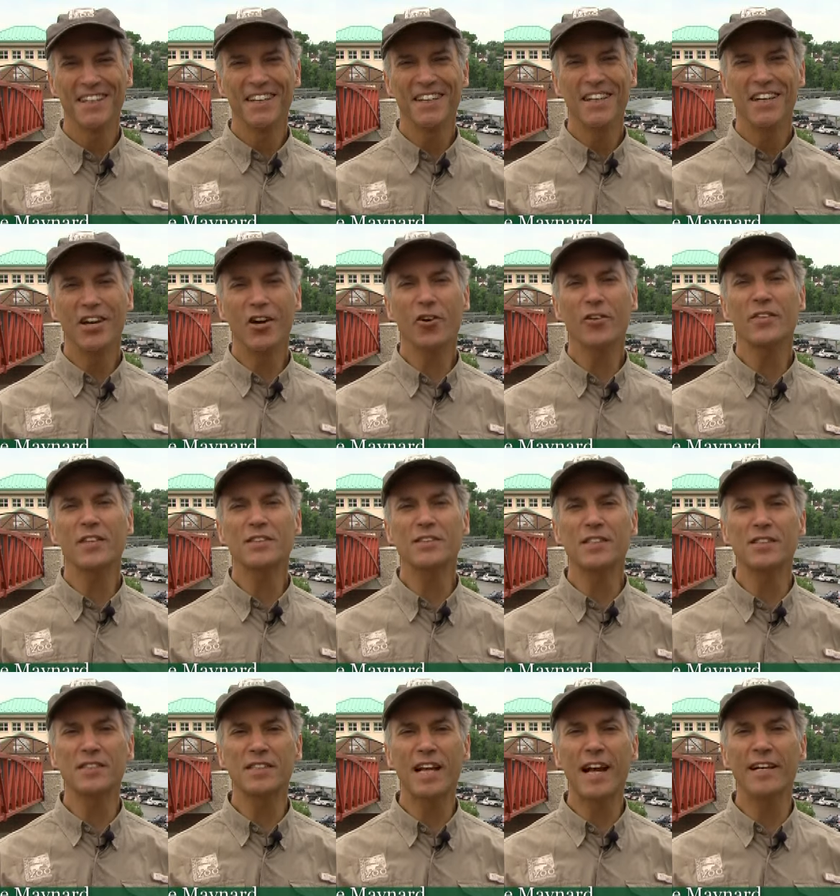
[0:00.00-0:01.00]
Here at the
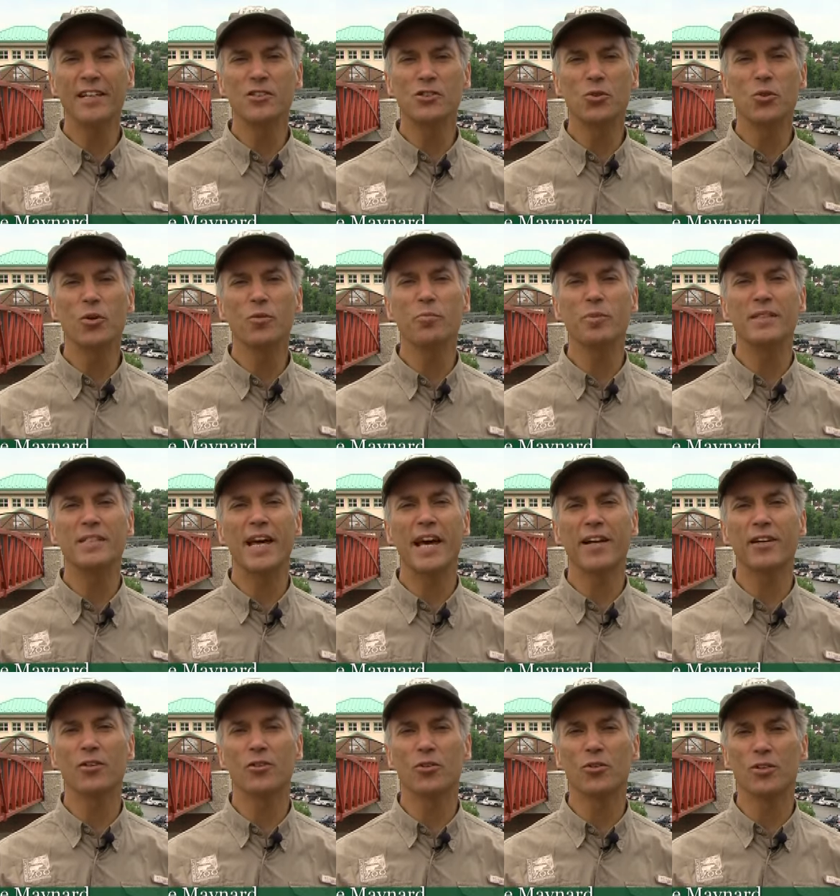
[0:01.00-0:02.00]
Cincinnati Zoo and
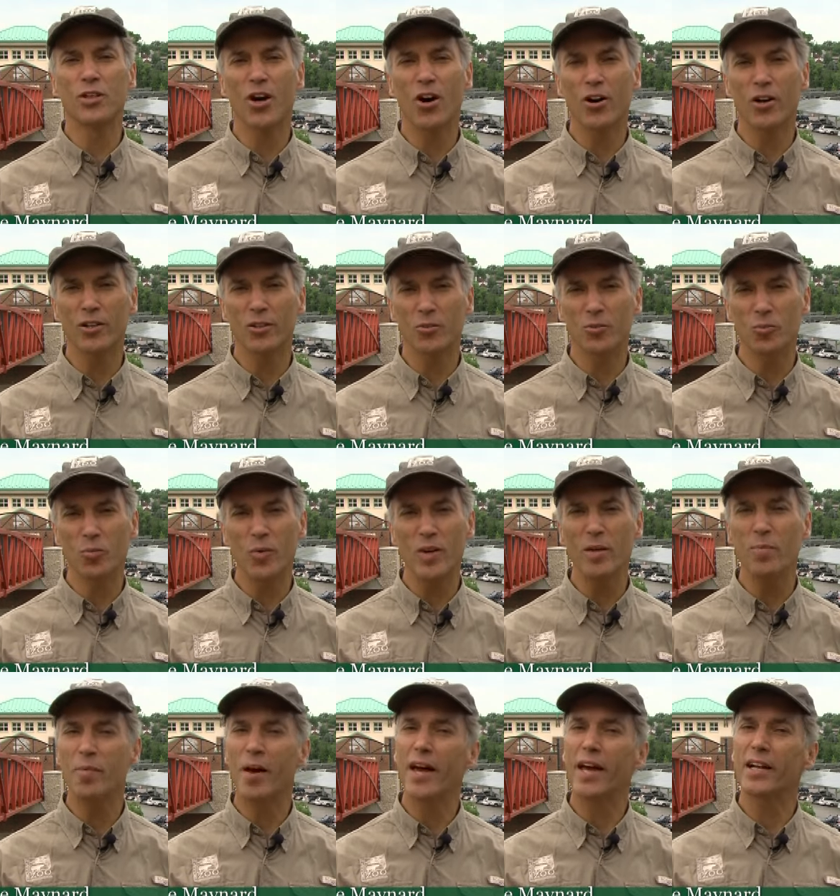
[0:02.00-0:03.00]
Botanical Garden, we
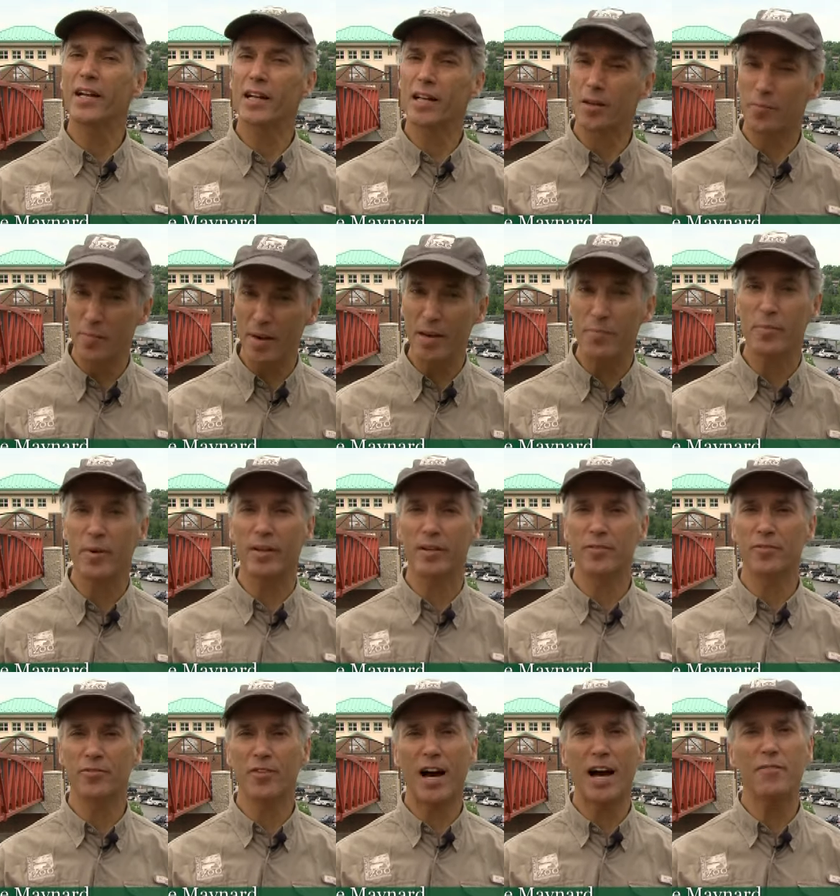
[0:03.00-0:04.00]
made a commitment
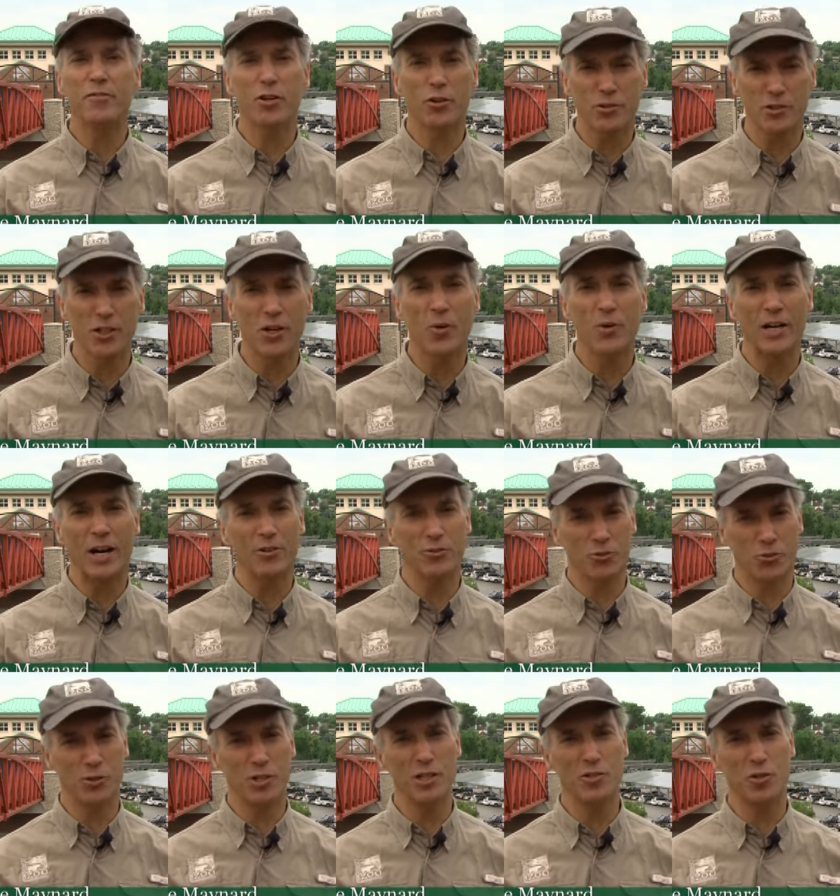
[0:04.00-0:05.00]
5 years ago in our
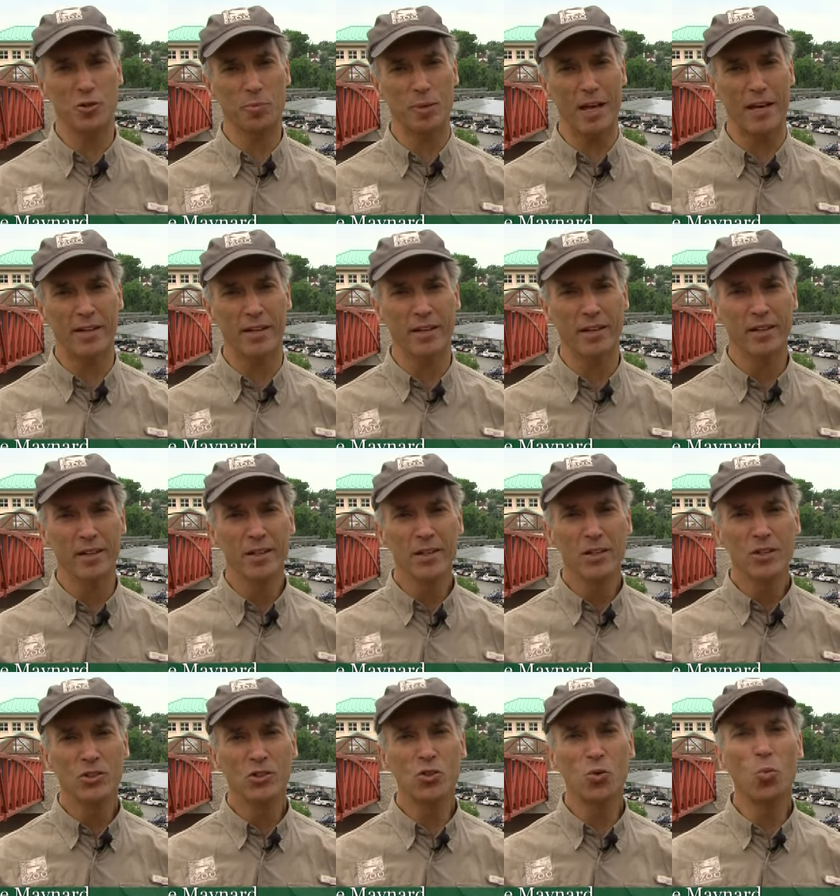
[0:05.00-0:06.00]
strategic planning
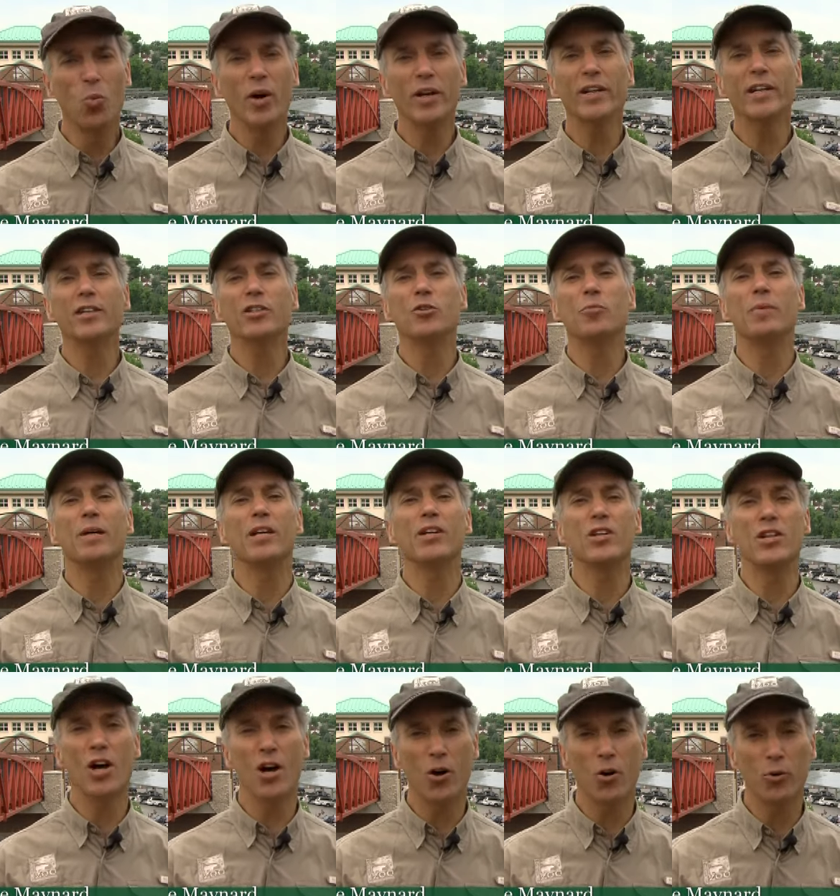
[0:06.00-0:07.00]
to wanting to be
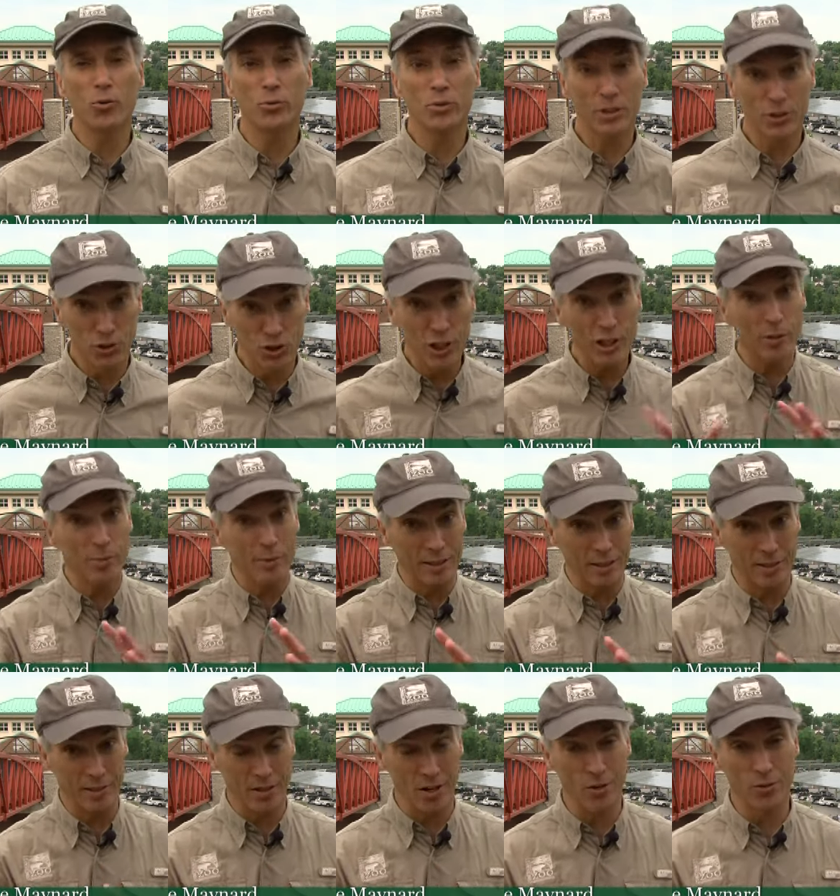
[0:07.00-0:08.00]
known,
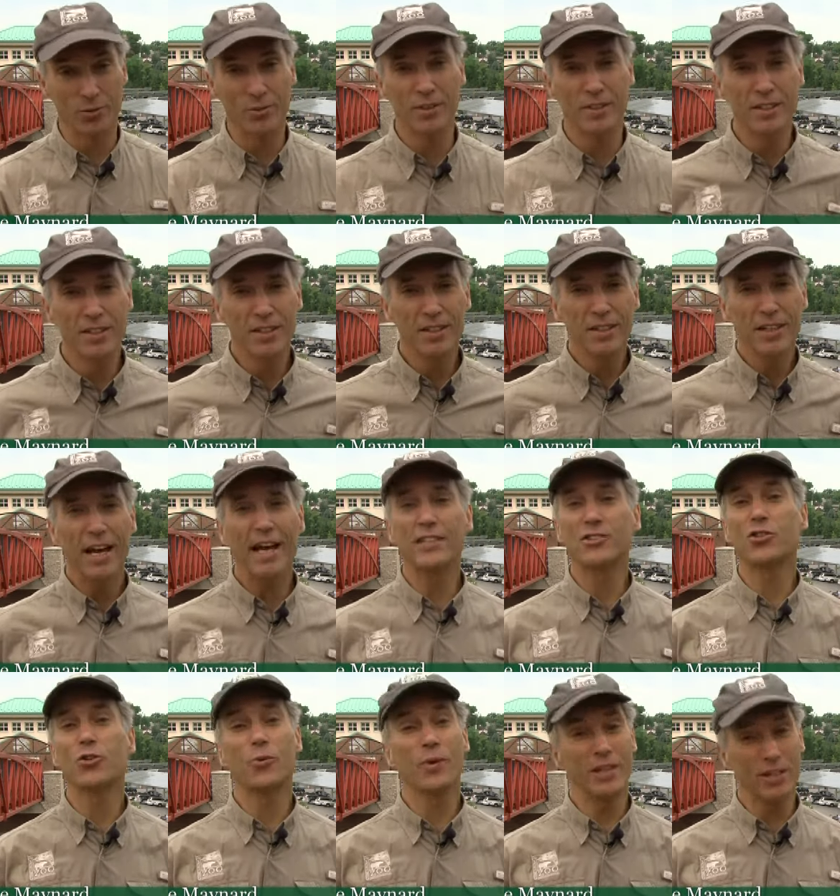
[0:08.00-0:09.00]
legitimately known, as the
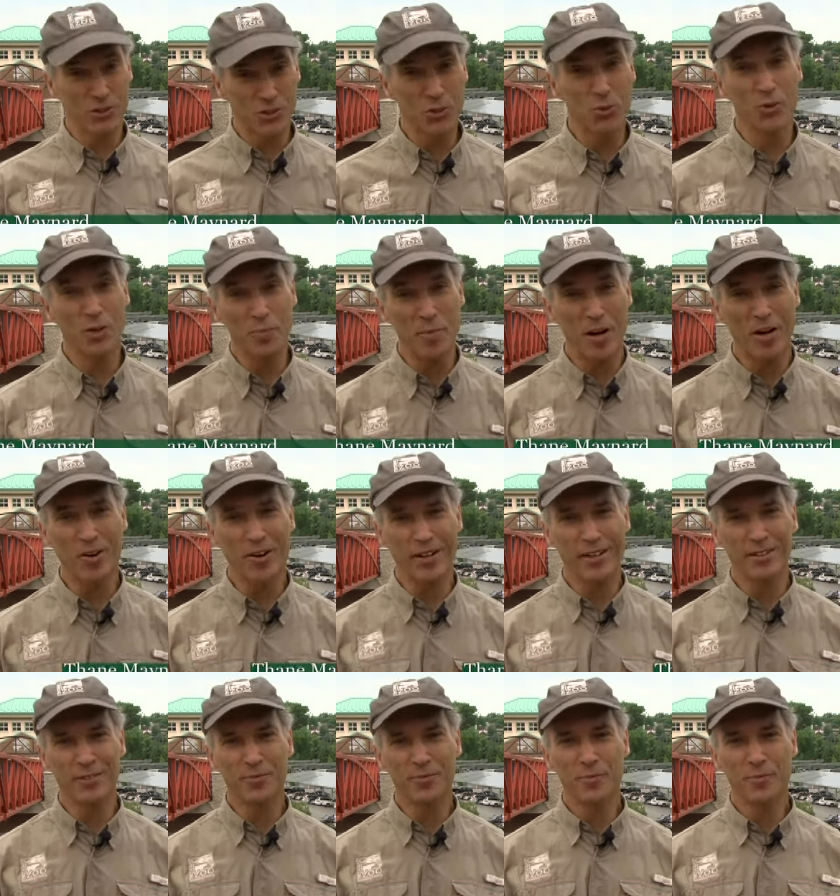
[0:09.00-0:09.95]
greenest zoo in America.